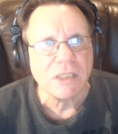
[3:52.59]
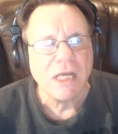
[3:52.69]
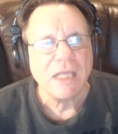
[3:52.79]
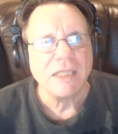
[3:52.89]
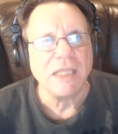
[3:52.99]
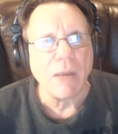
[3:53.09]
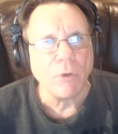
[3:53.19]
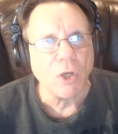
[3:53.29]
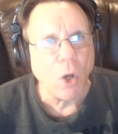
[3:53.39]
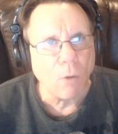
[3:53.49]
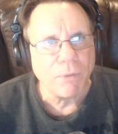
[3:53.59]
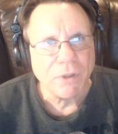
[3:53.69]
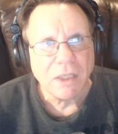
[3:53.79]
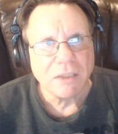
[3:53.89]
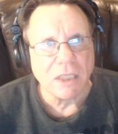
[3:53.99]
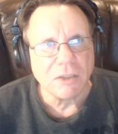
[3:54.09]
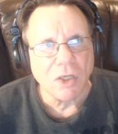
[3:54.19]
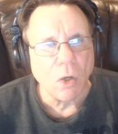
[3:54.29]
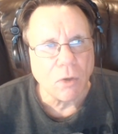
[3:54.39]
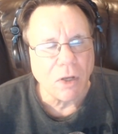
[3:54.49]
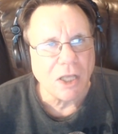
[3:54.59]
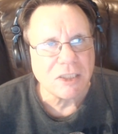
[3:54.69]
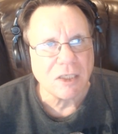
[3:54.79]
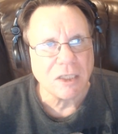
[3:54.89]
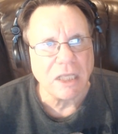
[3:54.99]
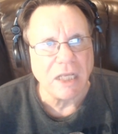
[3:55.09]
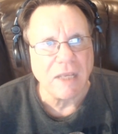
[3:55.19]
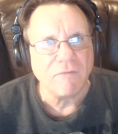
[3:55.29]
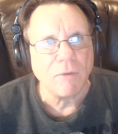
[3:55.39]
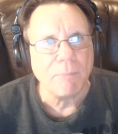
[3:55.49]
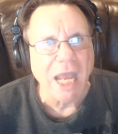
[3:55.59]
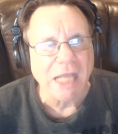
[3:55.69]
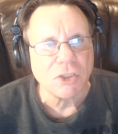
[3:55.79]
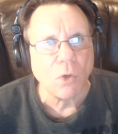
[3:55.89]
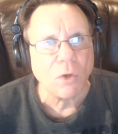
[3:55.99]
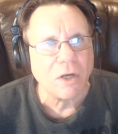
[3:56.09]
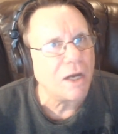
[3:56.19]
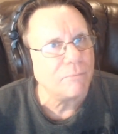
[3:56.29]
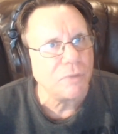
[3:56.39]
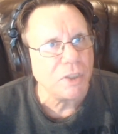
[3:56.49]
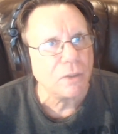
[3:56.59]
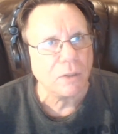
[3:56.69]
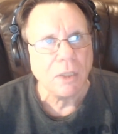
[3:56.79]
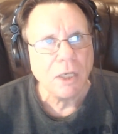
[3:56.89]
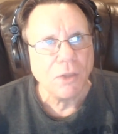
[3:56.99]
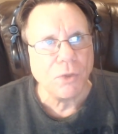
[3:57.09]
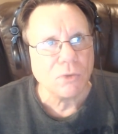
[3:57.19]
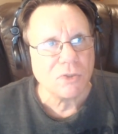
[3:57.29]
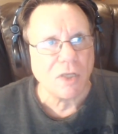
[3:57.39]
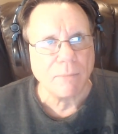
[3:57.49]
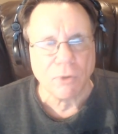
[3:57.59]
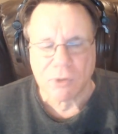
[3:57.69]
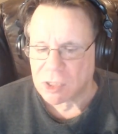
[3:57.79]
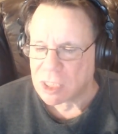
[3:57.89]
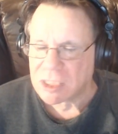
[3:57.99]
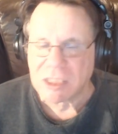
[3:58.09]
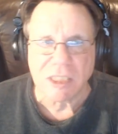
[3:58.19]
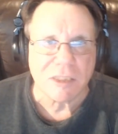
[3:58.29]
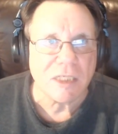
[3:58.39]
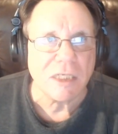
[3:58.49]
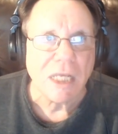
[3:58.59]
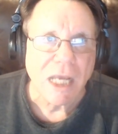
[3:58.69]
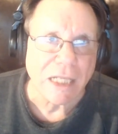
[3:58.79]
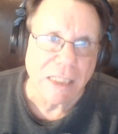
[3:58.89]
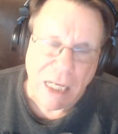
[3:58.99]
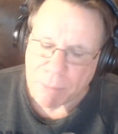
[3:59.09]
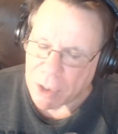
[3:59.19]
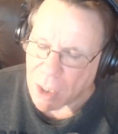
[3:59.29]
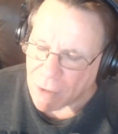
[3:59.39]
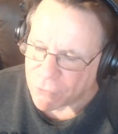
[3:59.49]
they would hope that Dakota Hudson can even match or come near those numbers this season, and they'd be awfully